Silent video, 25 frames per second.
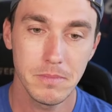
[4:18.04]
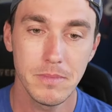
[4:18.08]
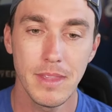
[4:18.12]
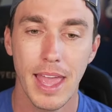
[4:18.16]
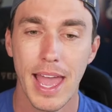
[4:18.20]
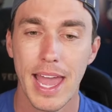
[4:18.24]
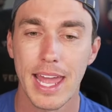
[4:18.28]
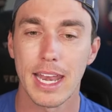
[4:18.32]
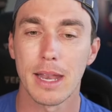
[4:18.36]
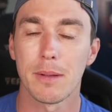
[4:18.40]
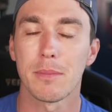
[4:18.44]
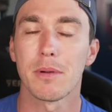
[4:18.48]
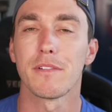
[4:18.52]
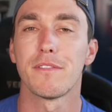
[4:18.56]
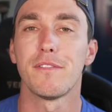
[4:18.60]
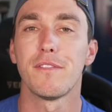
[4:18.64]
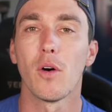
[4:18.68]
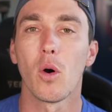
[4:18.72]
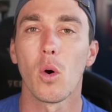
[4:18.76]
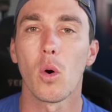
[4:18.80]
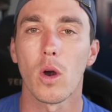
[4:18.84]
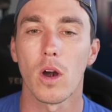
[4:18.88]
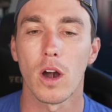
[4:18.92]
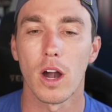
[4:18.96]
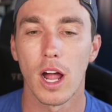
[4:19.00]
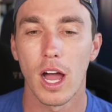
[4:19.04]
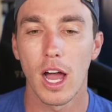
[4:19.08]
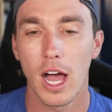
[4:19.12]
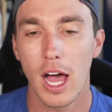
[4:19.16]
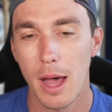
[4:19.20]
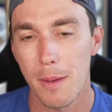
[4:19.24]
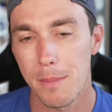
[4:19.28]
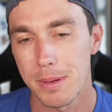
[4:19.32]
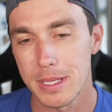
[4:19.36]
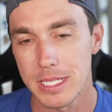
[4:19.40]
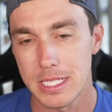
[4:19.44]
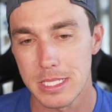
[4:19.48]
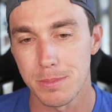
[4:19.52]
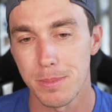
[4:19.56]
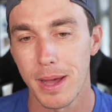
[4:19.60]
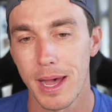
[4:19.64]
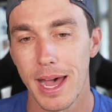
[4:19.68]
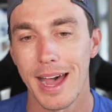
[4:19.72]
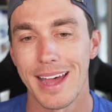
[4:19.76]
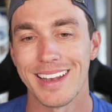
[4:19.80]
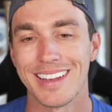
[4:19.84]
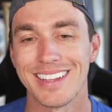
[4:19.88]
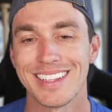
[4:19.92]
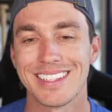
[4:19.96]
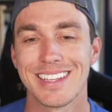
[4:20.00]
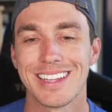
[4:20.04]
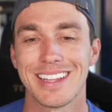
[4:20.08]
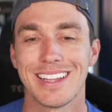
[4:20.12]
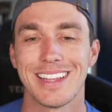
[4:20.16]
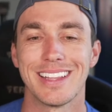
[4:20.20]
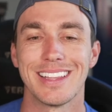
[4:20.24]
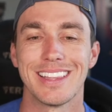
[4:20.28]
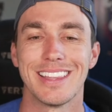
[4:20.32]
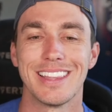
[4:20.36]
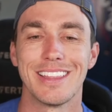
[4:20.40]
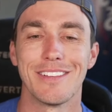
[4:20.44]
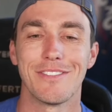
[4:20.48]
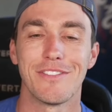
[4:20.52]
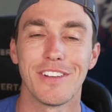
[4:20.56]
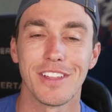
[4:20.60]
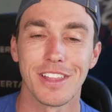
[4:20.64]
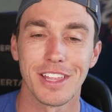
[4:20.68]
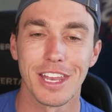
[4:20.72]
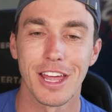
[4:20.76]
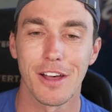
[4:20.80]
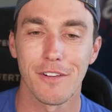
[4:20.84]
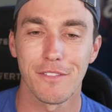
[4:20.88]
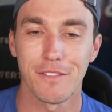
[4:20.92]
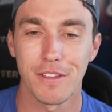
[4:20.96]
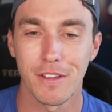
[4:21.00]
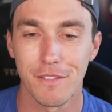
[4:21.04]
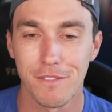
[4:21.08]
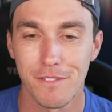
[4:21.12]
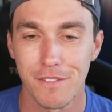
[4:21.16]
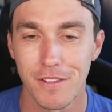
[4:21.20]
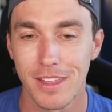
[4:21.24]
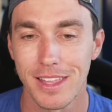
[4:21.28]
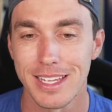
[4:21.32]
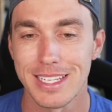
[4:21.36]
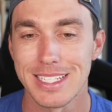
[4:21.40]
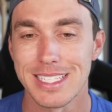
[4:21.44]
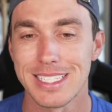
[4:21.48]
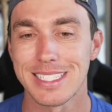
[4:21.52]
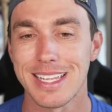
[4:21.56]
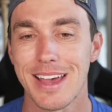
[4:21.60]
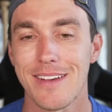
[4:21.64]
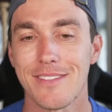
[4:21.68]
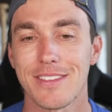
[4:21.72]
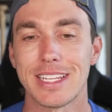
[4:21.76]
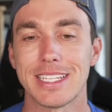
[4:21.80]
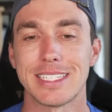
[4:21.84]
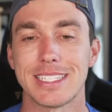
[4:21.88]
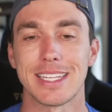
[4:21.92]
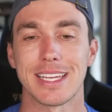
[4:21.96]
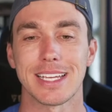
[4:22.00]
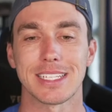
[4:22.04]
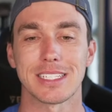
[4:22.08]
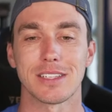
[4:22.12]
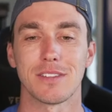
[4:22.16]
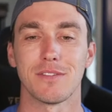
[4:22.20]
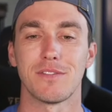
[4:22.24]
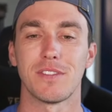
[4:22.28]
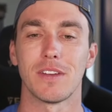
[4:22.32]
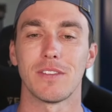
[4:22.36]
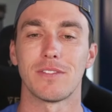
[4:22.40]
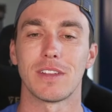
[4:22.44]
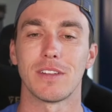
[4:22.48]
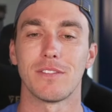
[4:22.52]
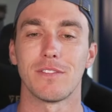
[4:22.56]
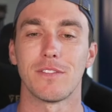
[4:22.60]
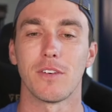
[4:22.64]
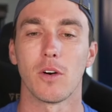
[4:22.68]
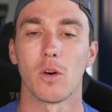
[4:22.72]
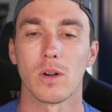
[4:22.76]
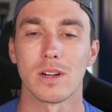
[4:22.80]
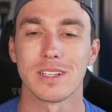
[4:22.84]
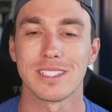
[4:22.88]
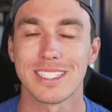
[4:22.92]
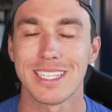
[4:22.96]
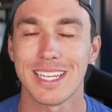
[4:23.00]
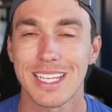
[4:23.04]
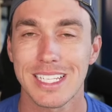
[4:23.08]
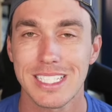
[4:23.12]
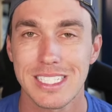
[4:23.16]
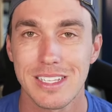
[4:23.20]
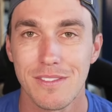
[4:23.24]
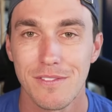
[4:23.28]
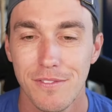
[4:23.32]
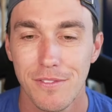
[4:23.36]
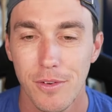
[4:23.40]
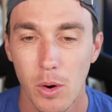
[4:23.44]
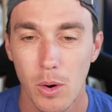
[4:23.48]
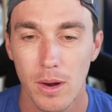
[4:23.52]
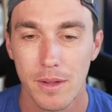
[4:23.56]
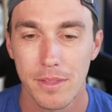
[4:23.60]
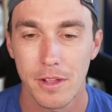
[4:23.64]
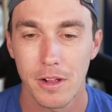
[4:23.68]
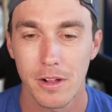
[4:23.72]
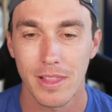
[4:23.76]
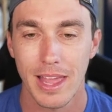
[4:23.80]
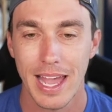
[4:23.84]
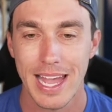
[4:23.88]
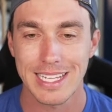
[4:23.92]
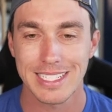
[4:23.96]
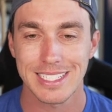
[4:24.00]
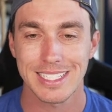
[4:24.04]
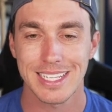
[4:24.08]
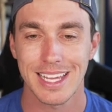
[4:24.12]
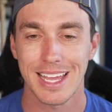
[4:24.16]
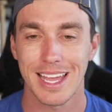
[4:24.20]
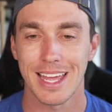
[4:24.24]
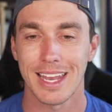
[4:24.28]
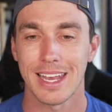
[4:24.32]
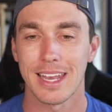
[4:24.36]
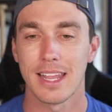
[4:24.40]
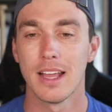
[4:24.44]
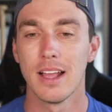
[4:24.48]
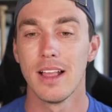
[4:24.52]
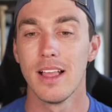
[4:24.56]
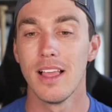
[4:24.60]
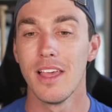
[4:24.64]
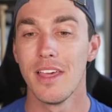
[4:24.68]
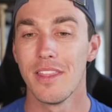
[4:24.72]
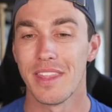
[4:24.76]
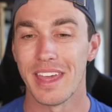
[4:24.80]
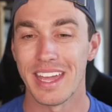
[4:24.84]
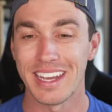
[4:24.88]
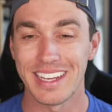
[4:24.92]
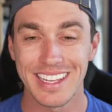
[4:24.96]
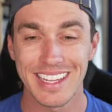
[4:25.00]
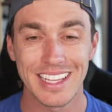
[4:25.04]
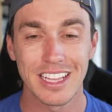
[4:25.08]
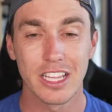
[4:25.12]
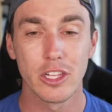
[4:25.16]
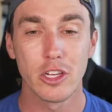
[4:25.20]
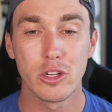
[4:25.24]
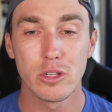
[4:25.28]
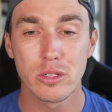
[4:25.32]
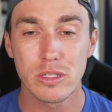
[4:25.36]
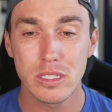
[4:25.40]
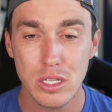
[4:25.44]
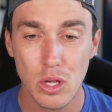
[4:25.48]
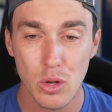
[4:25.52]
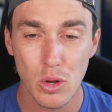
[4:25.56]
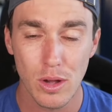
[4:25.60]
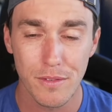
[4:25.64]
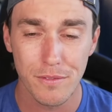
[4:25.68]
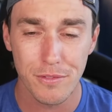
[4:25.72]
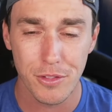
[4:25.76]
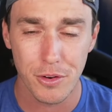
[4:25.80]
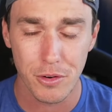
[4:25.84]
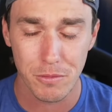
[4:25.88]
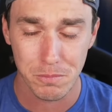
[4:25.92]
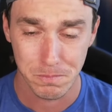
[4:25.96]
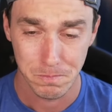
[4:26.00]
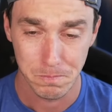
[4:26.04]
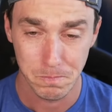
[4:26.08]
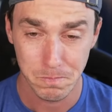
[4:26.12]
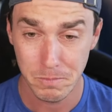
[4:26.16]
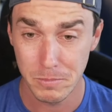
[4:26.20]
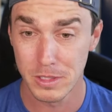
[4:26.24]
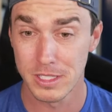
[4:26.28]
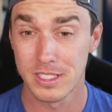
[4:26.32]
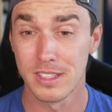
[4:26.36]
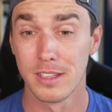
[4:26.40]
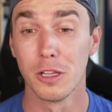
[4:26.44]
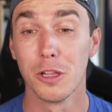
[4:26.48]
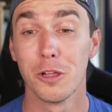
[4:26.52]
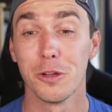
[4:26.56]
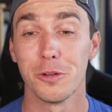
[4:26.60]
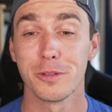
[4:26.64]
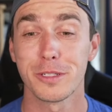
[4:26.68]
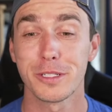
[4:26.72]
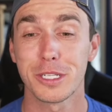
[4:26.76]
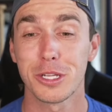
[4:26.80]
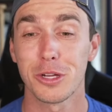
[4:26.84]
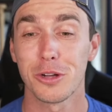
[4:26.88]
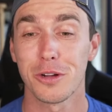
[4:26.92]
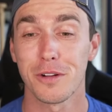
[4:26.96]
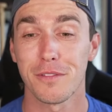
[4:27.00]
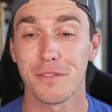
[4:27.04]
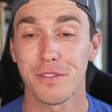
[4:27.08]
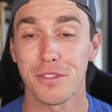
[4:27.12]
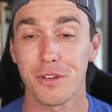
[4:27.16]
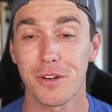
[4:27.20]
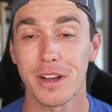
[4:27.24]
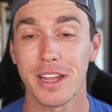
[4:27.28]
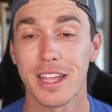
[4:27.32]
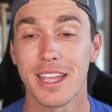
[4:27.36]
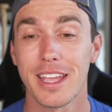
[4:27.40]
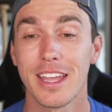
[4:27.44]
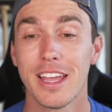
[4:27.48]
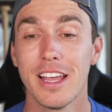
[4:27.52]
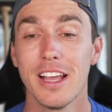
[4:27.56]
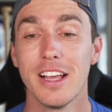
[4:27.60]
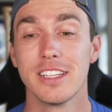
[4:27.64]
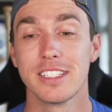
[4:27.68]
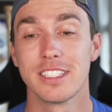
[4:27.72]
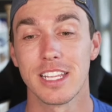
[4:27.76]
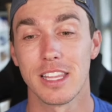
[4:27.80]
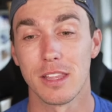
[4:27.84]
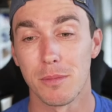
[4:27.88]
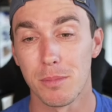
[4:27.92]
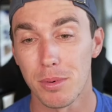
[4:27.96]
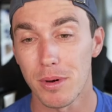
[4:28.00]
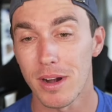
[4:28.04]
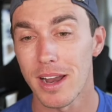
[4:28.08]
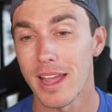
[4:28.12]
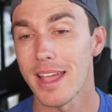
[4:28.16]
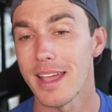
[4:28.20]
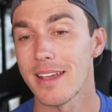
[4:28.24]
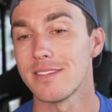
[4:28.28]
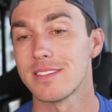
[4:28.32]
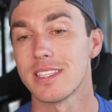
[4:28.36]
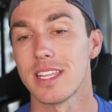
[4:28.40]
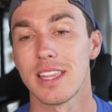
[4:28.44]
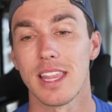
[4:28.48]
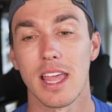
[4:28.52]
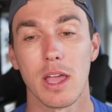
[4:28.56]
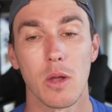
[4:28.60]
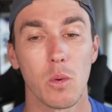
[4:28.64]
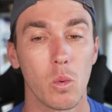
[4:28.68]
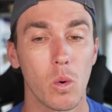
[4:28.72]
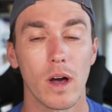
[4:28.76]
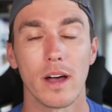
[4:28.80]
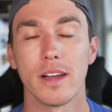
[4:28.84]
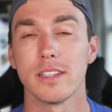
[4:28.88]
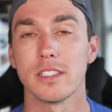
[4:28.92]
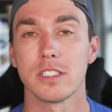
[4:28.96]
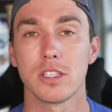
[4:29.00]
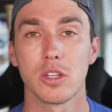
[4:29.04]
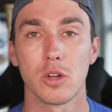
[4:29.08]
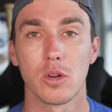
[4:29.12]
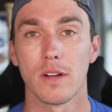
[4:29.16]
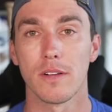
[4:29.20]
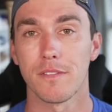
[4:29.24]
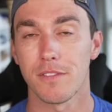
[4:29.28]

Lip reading: At number 4, up a spot, the Philadelphia Phillies, 76-54, 6-4 in their last 10. They did lose two of three to the Braves. Then they won 2